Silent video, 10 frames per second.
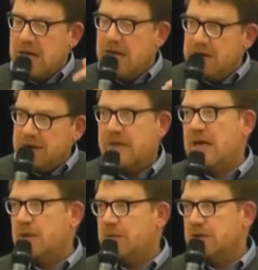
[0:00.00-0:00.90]
and
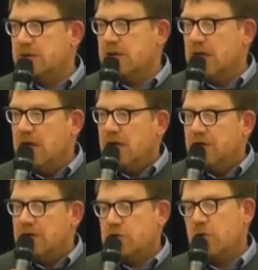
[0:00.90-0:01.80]
nothing happens,
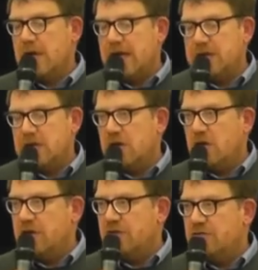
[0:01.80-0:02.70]
this creates a
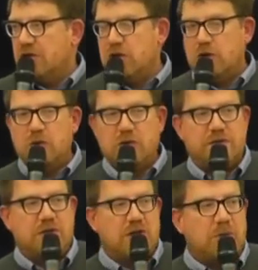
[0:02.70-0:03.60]
kind of kudos
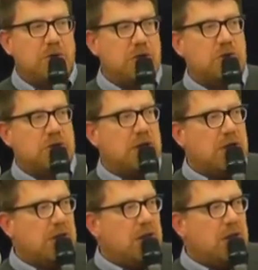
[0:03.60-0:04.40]
for the abuser,